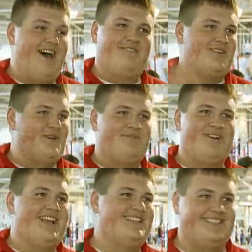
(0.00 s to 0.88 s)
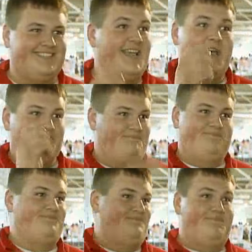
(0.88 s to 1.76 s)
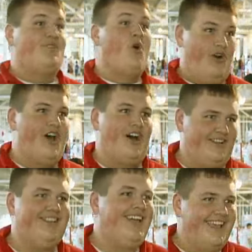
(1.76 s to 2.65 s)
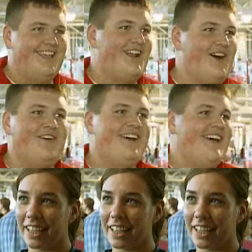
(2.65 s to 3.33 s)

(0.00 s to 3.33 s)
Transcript: Avenue of Breeds, corn dog, you know?